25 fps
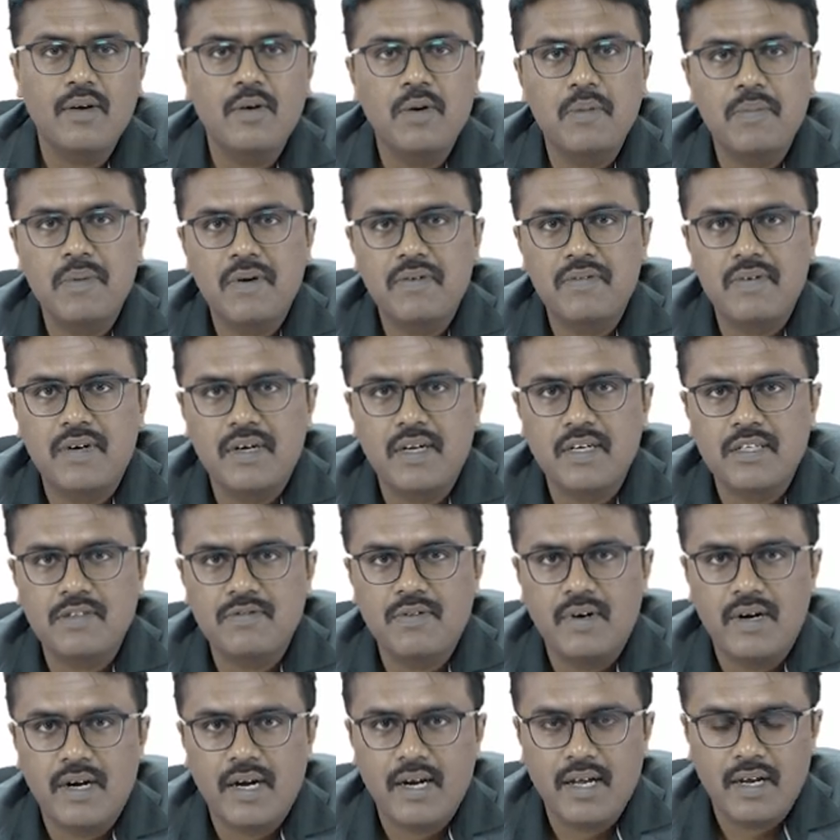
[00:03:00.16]
group of drugs
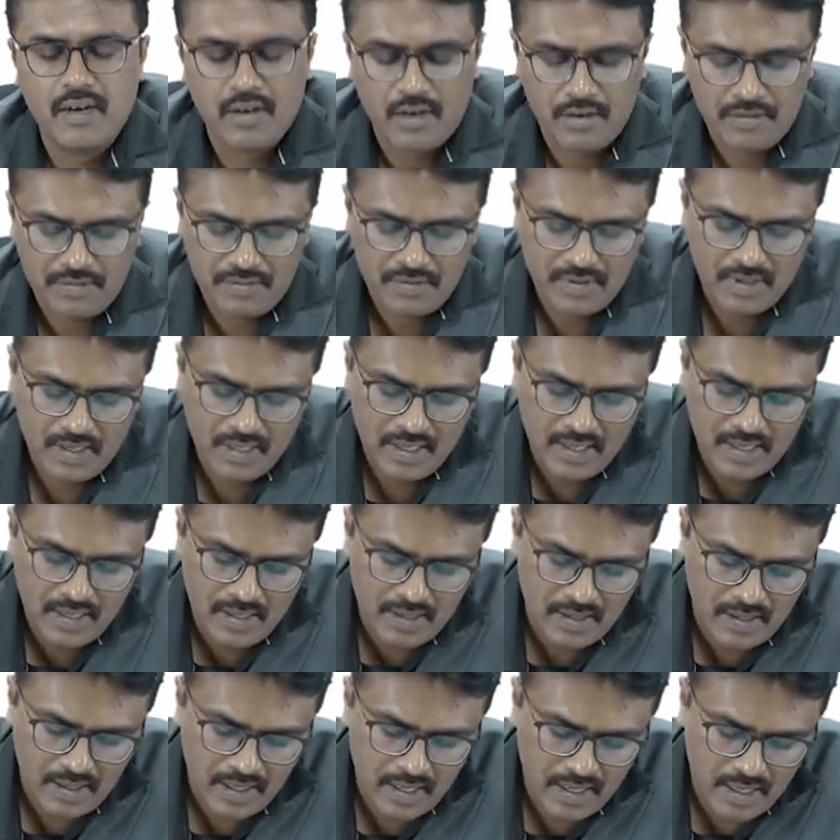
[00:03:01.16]
for dry cough.
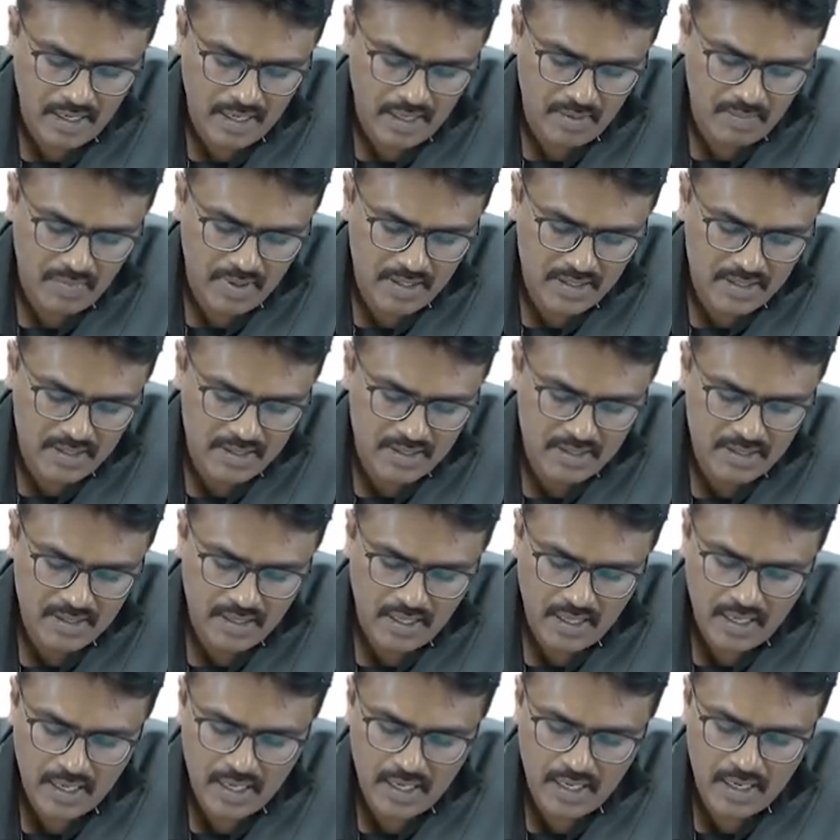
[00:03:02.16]
Their name is
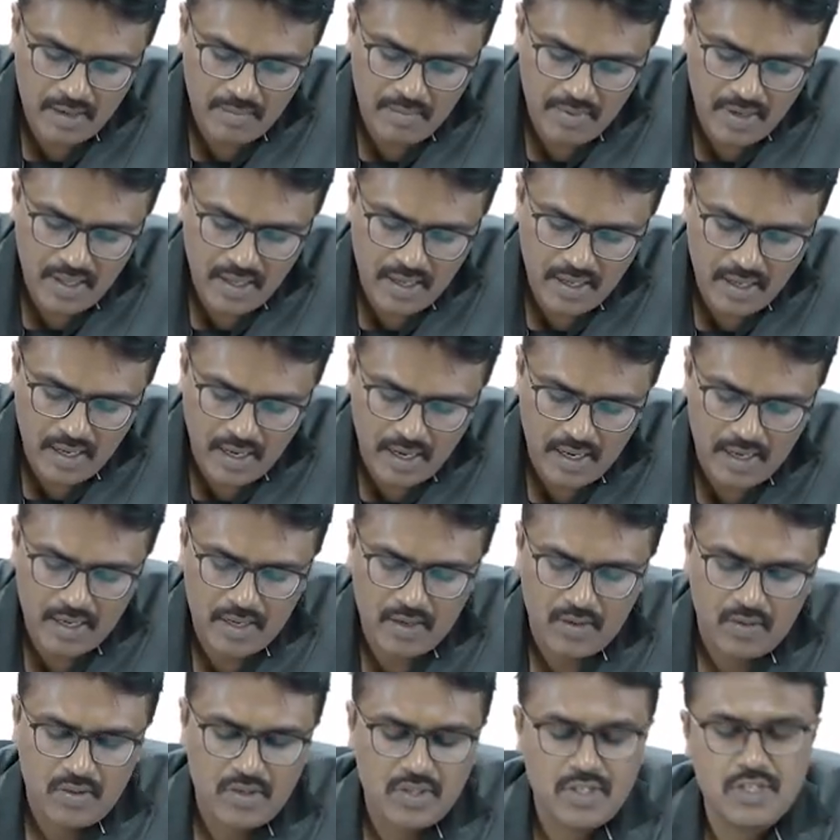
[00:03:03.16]
NMDA
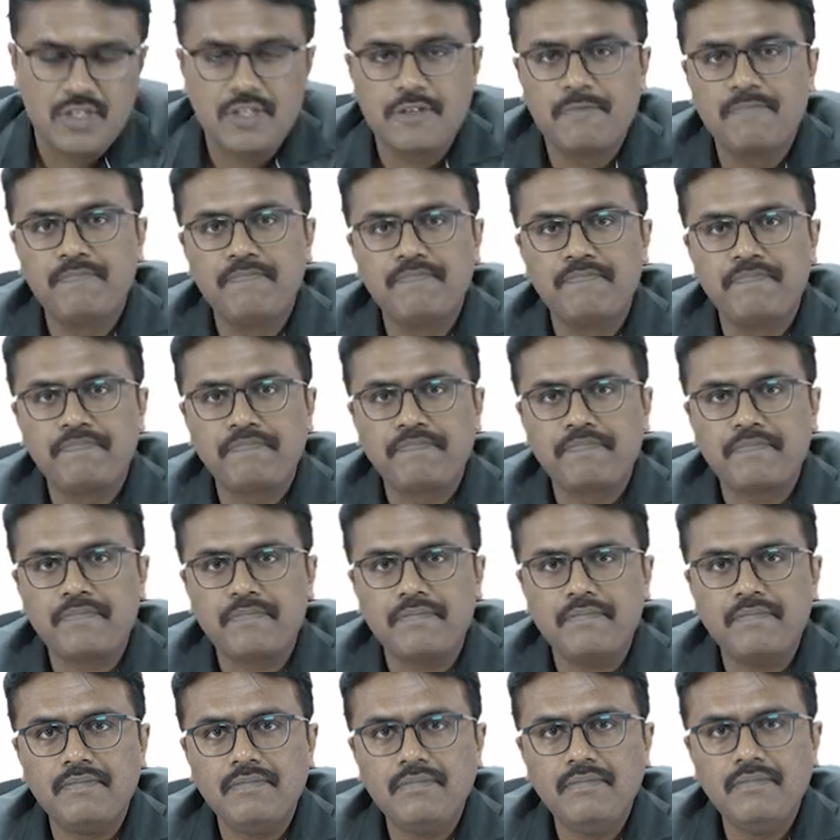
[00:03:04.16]
antagonist.
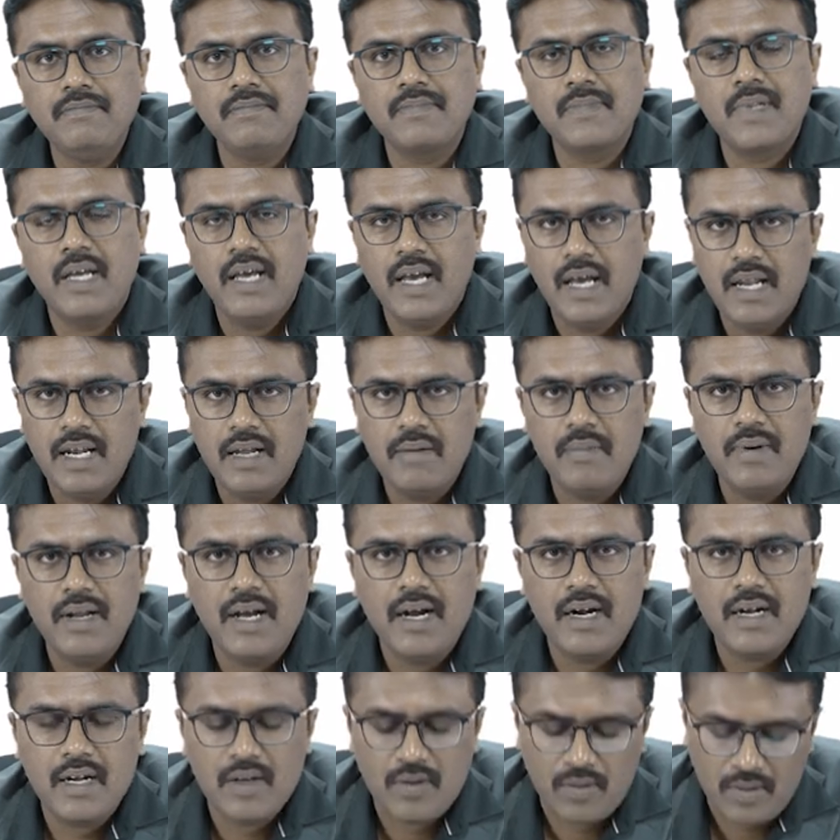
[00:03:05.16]
NMDA
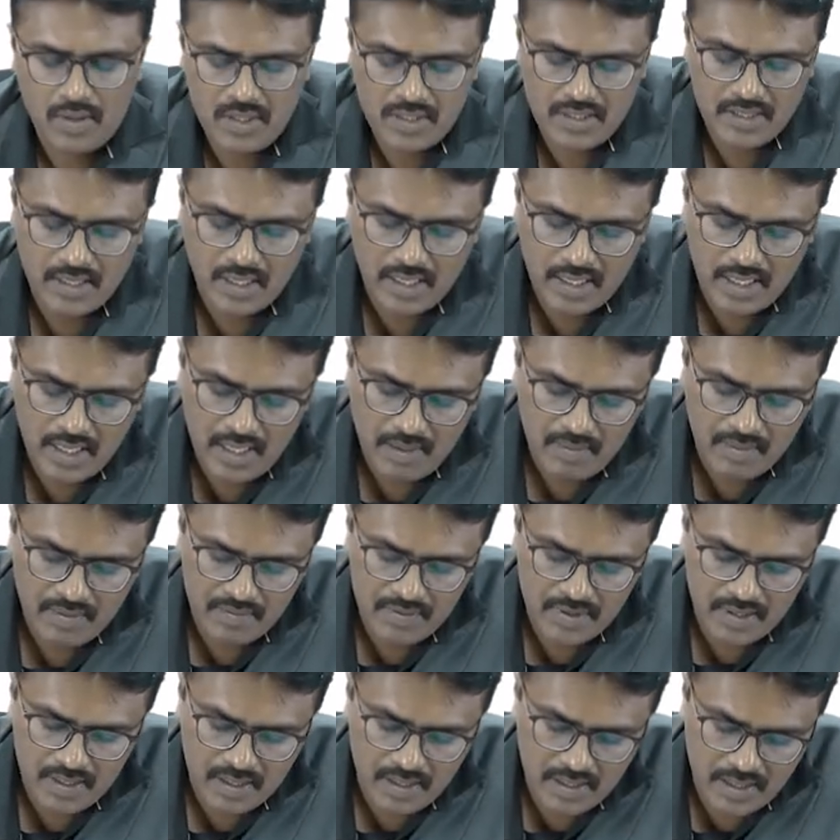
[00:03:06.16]
antagonist, the name of
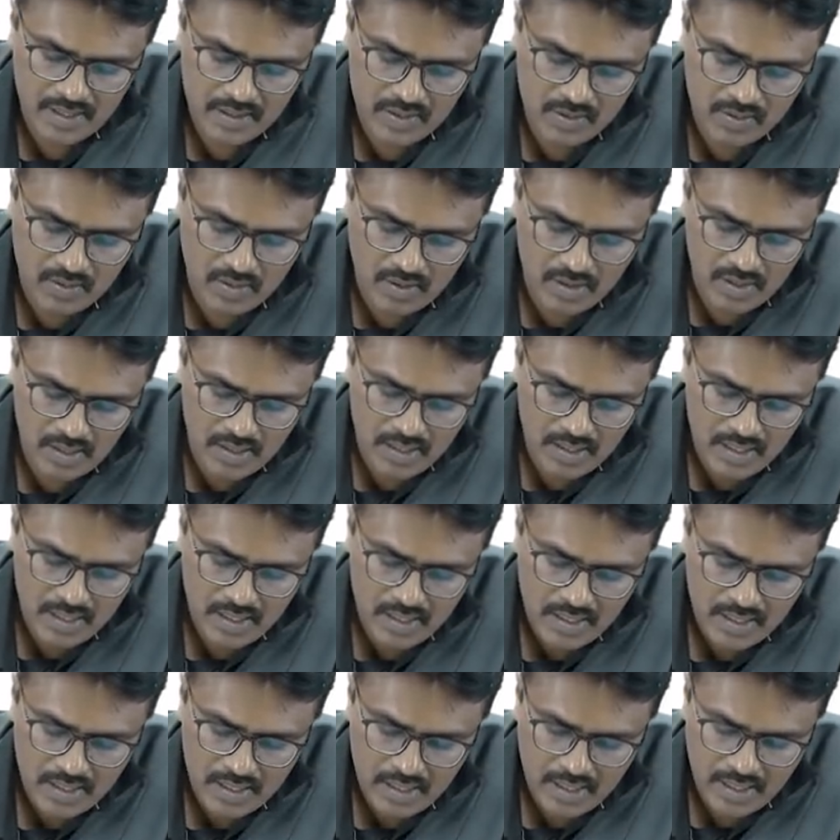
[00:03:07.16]
the drug is called
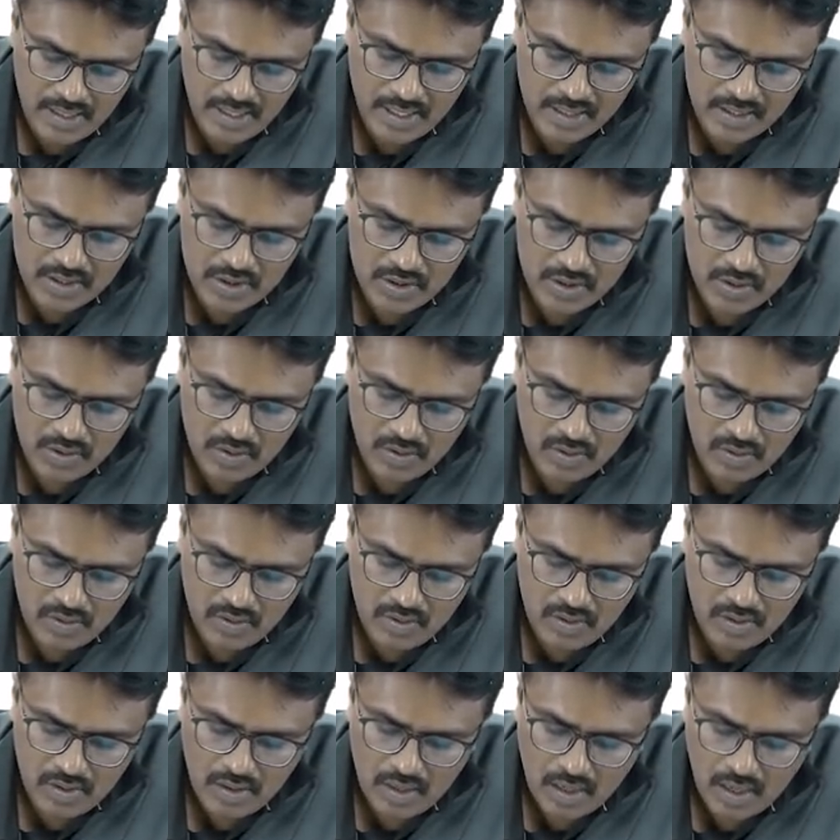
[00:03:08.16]

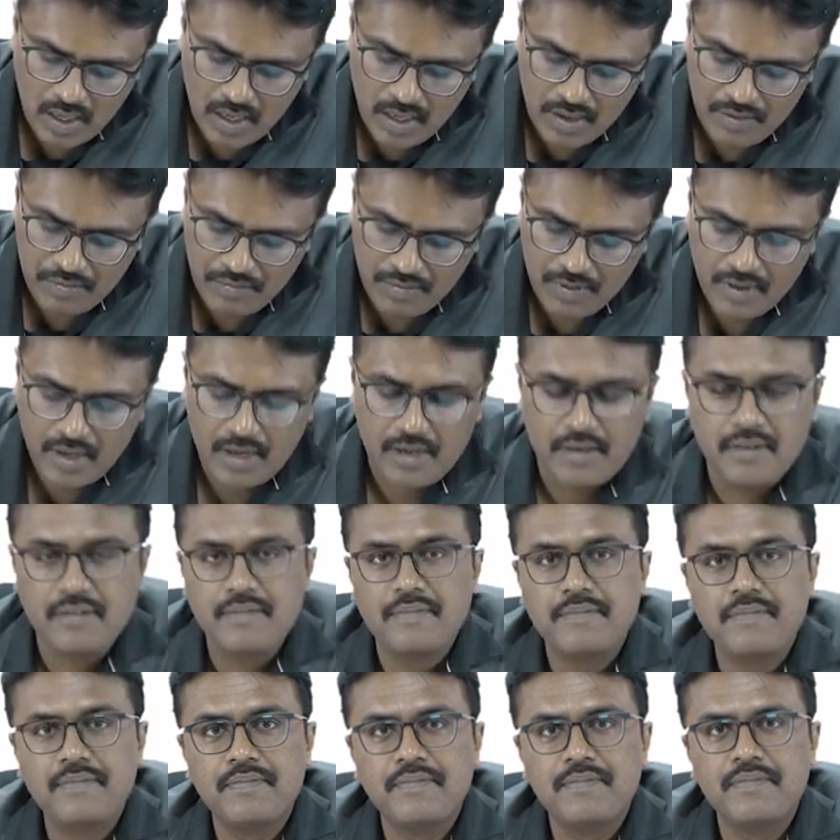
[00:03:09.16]
dextroarfan.
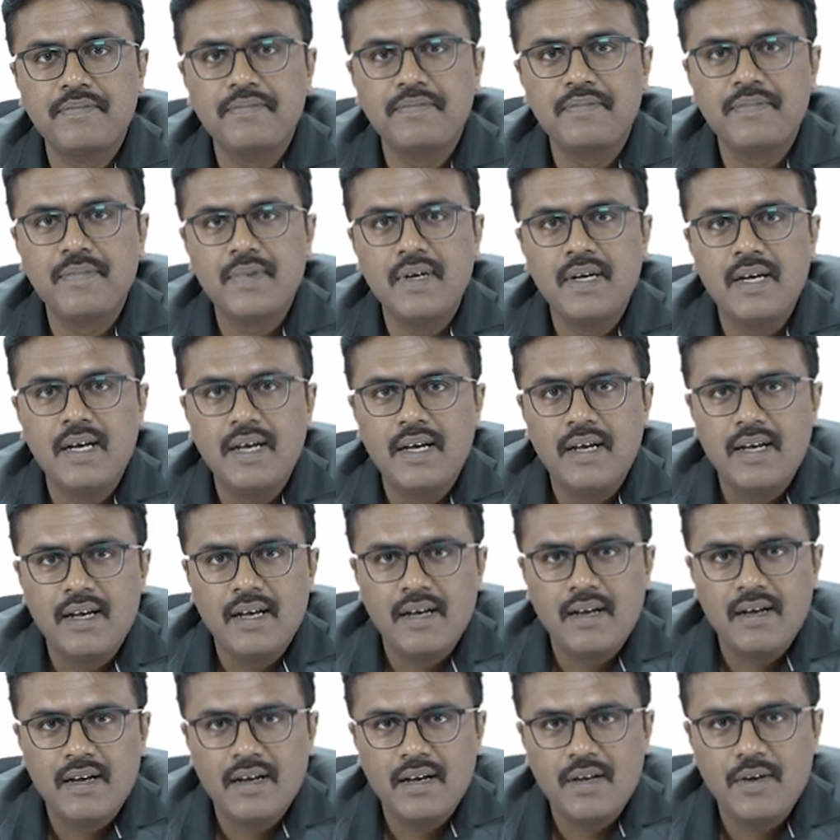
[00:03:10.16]

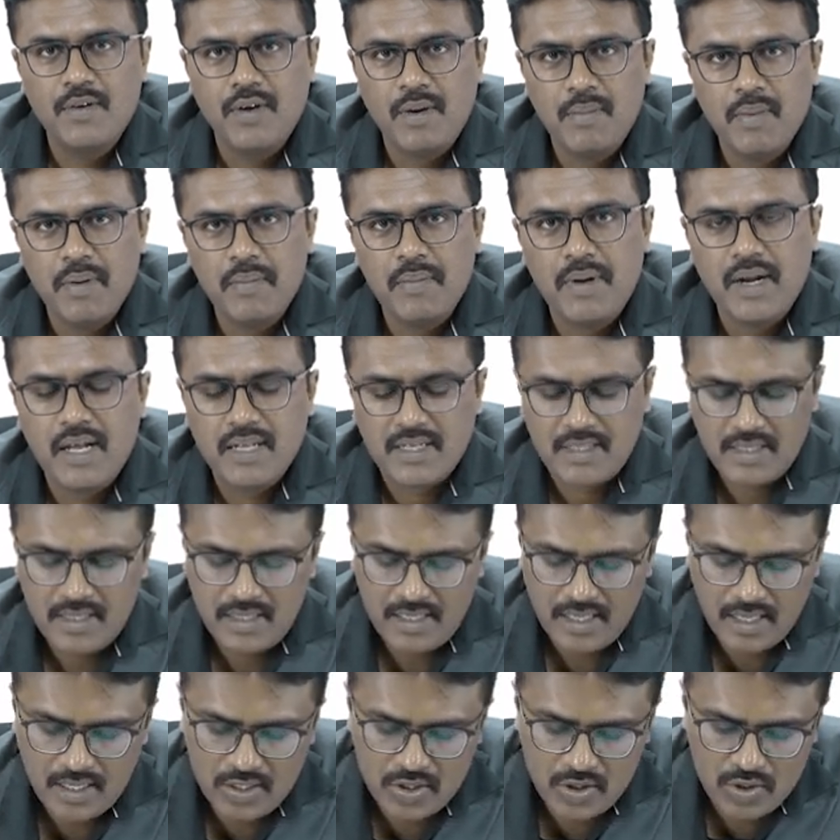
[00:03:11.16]
You remember as
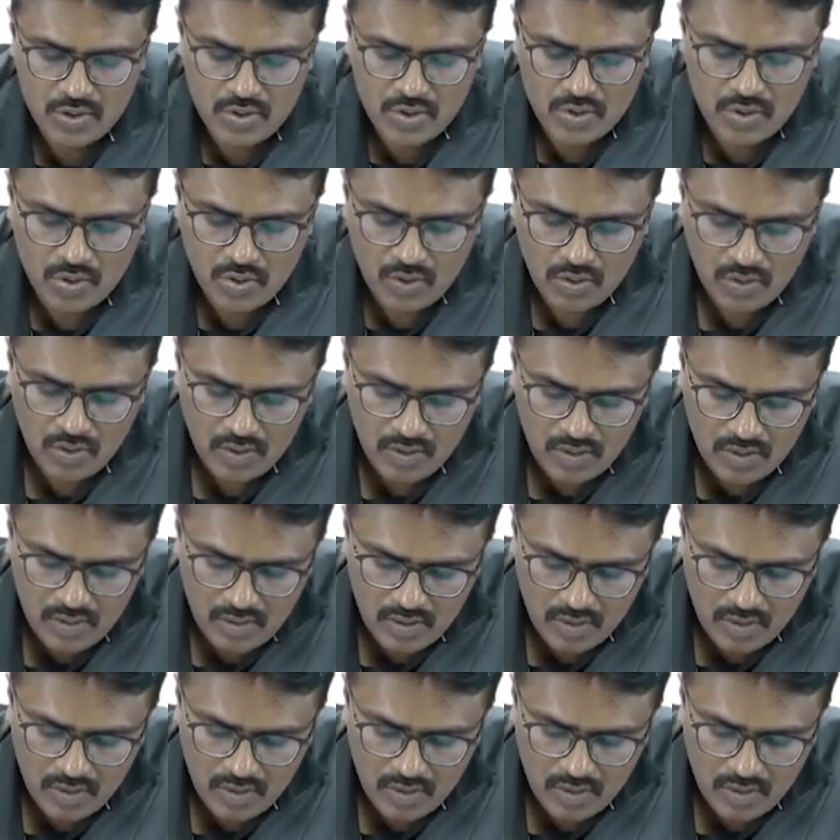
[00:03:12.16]
dextroarfan